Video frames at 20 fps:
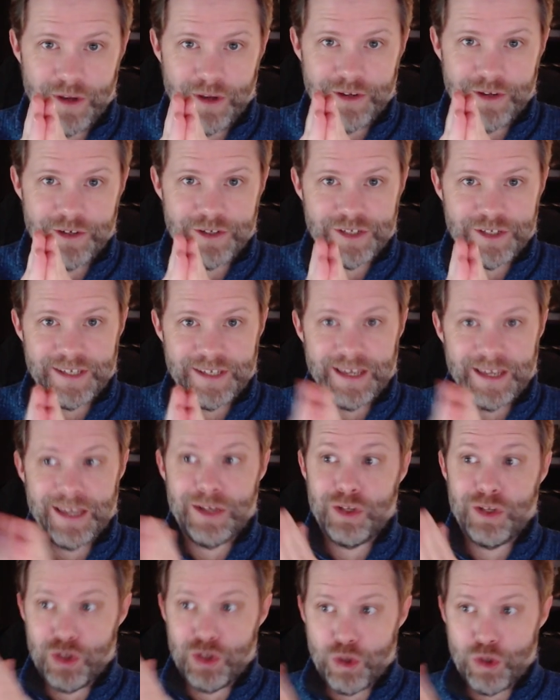
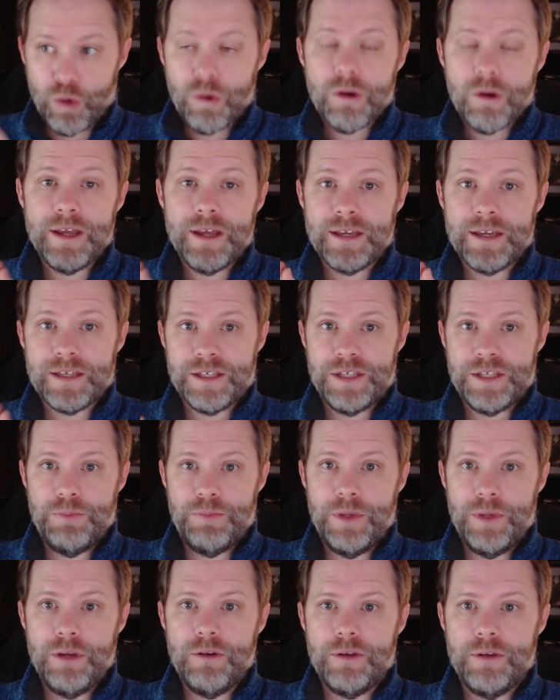understand your
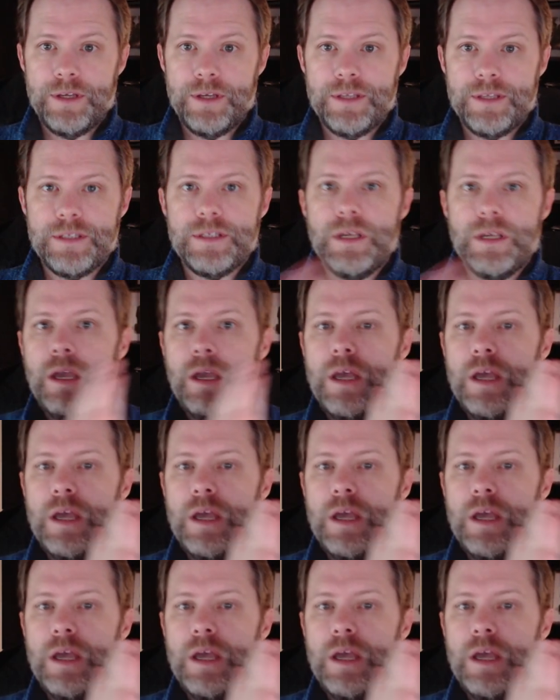experience